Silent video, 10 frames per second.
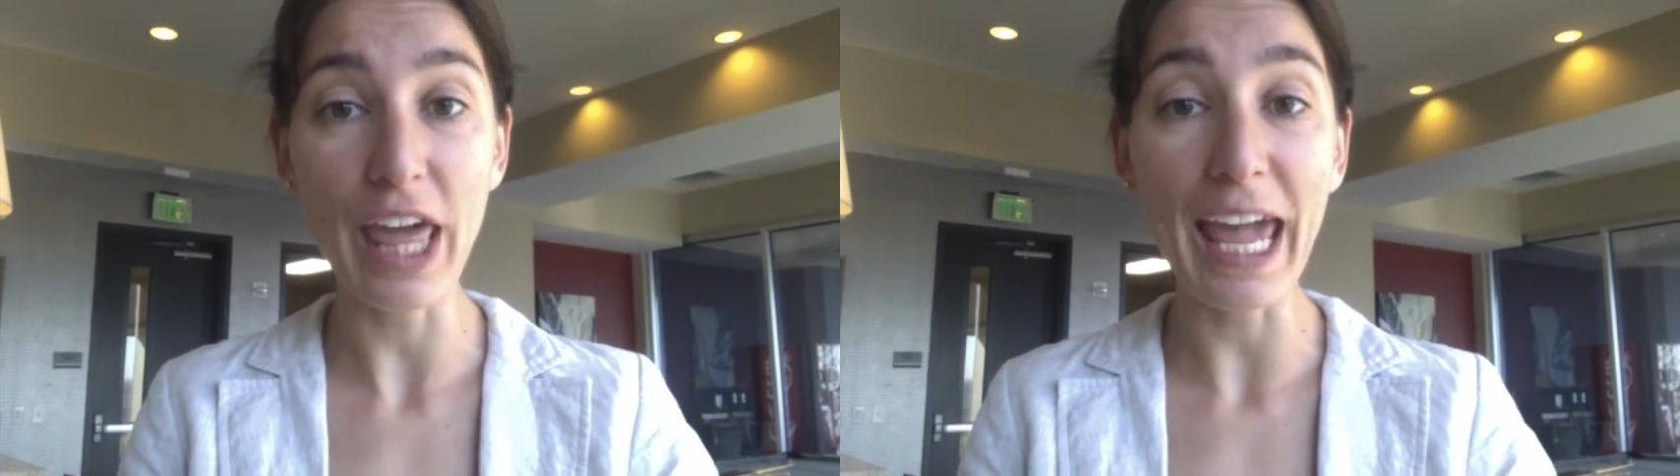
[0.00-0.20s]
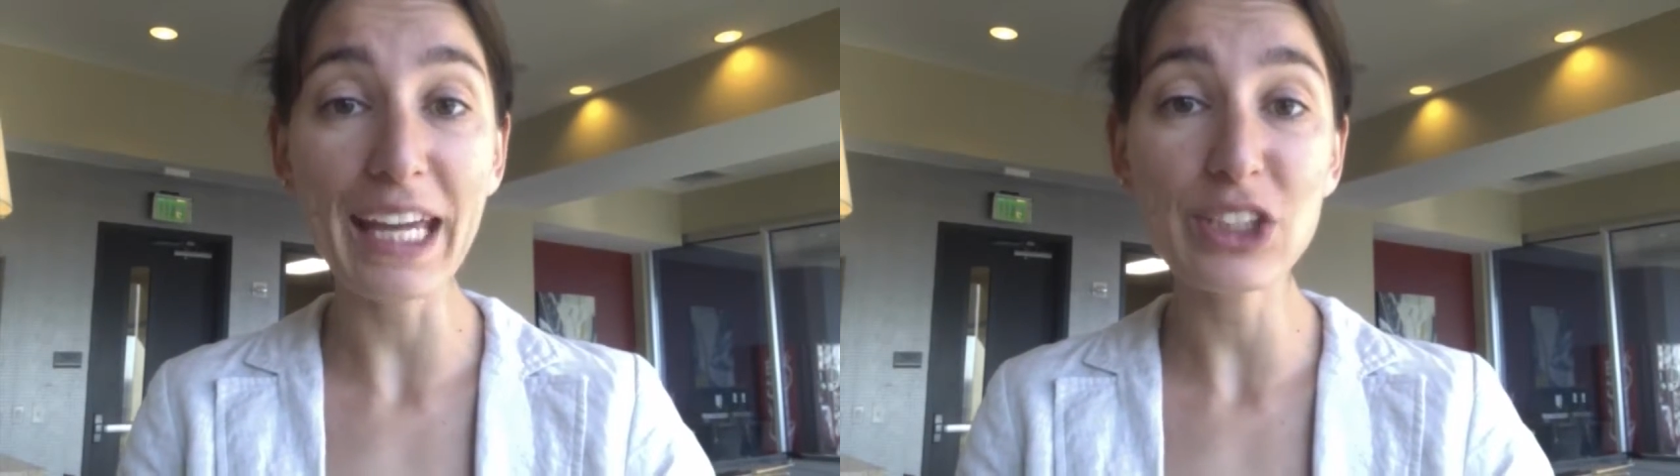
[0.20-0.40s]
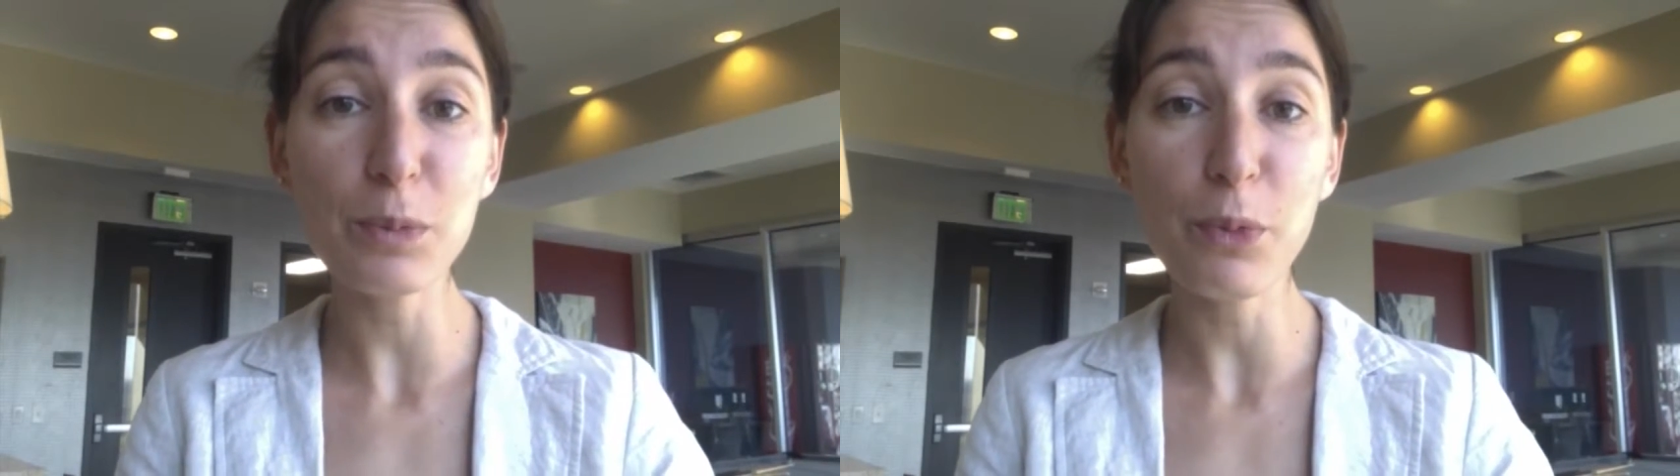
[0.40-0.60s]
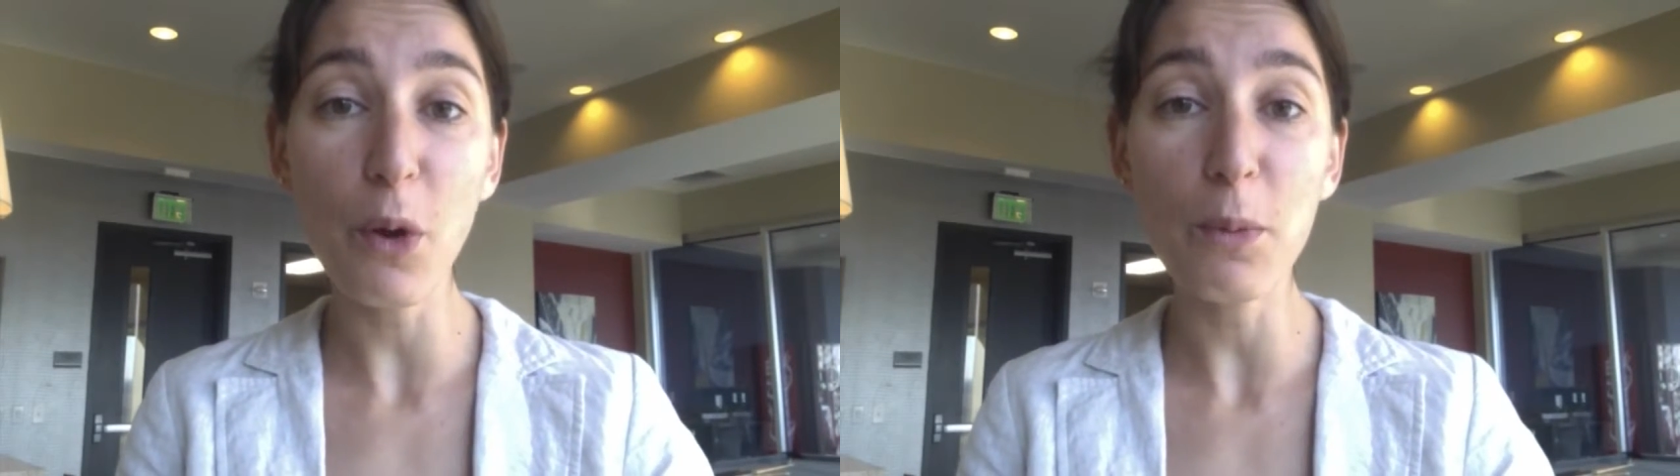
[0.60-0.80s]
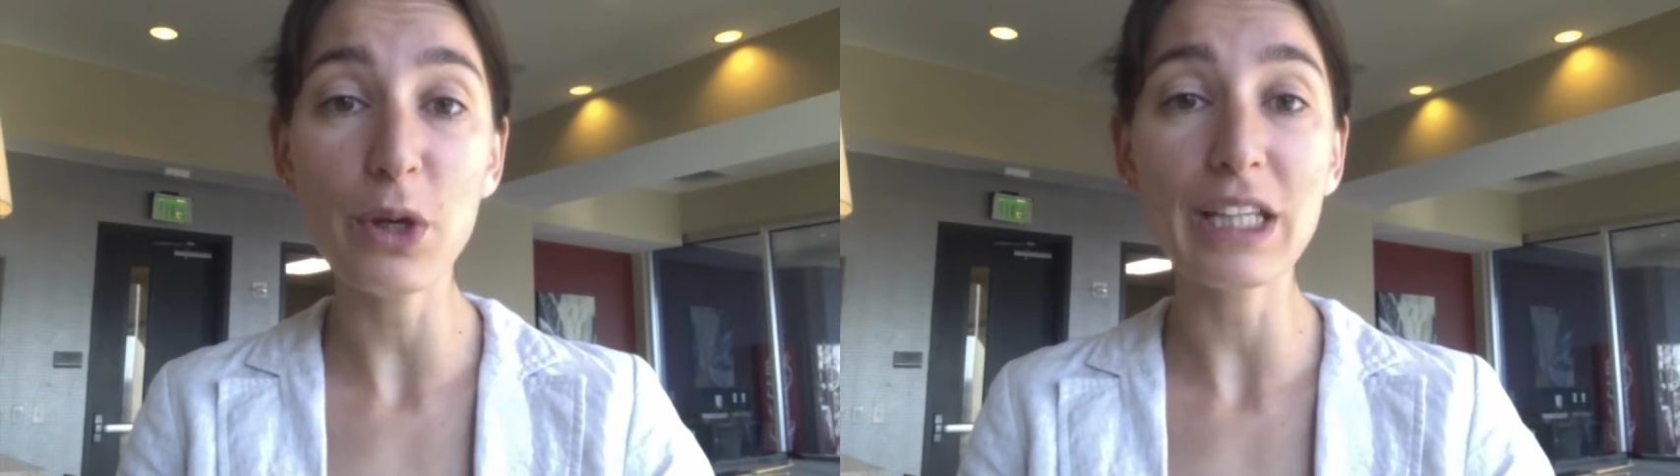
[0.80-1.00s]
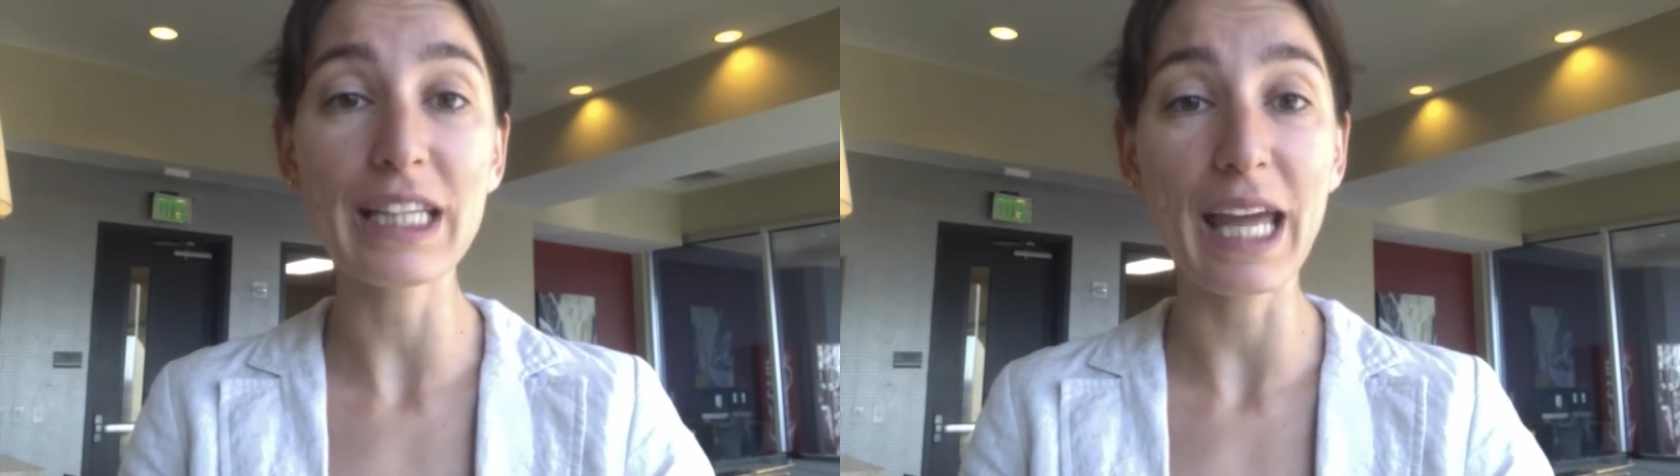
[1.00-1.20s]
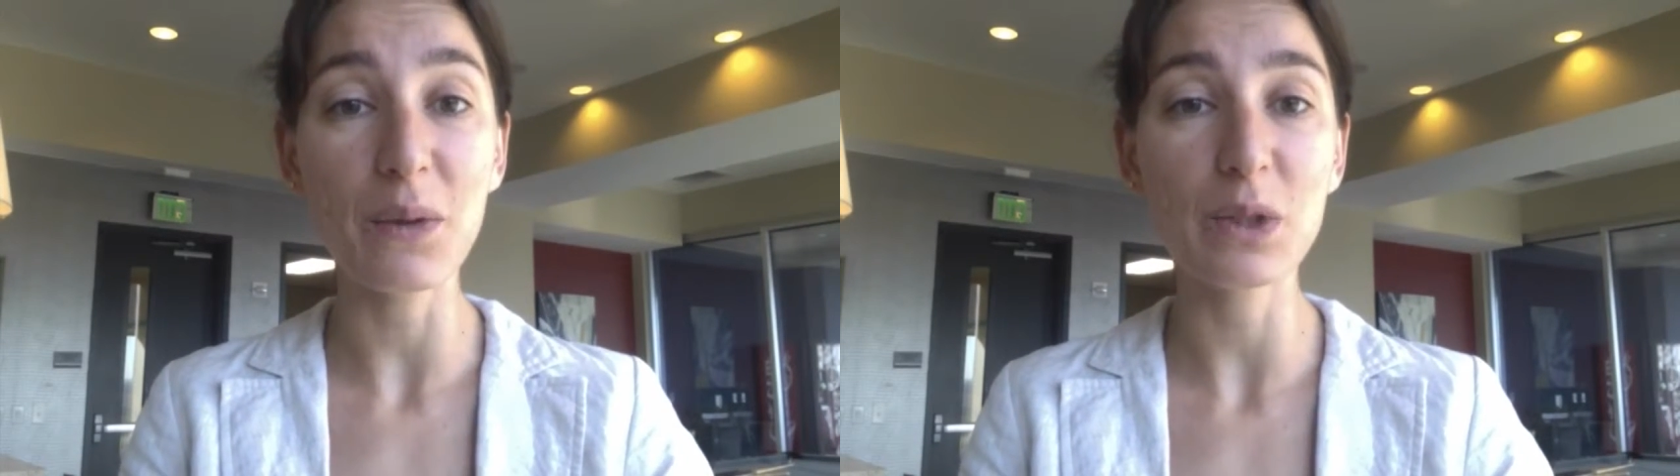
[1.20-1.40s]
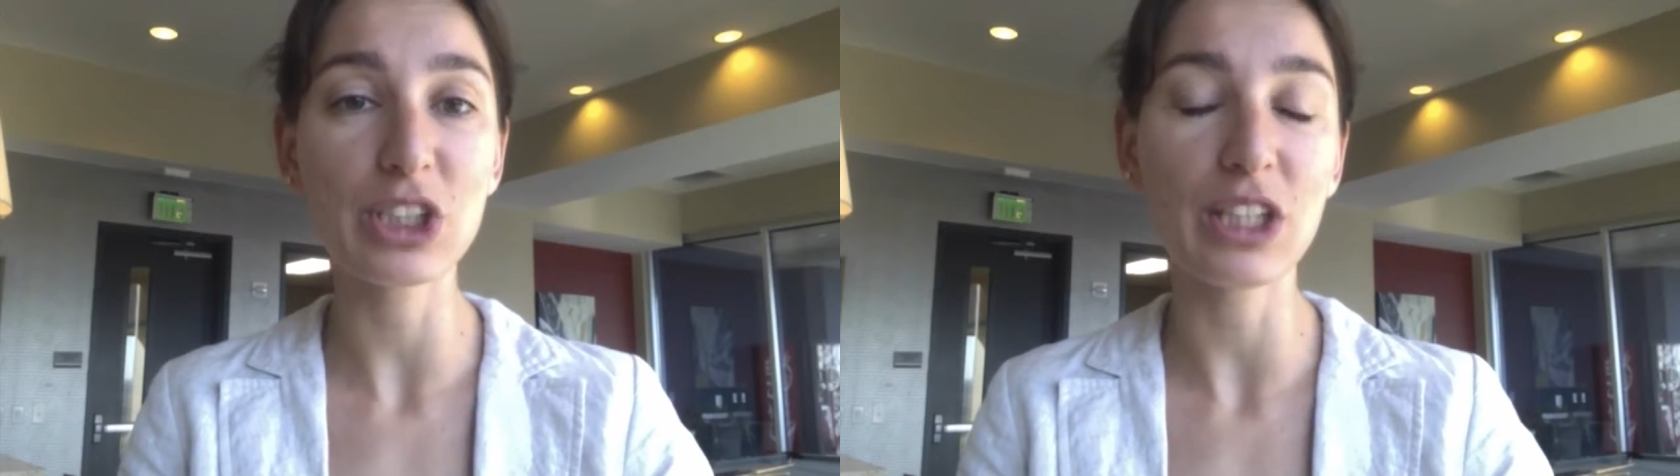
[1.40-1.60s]
age-appropriate
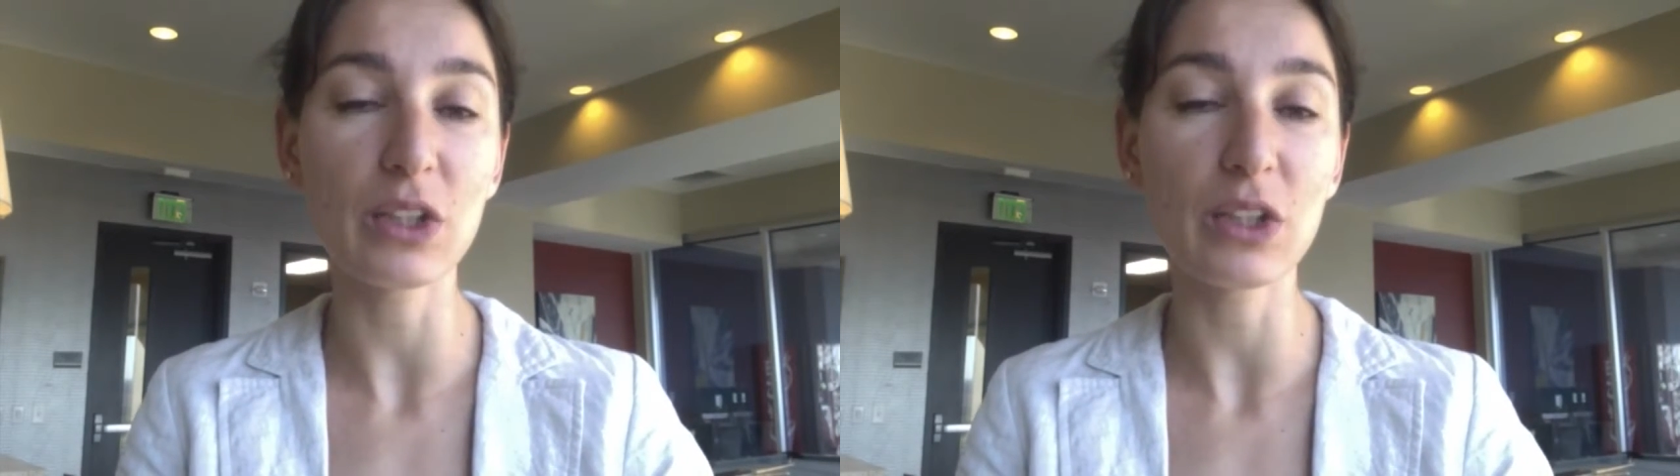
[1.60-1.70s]
language and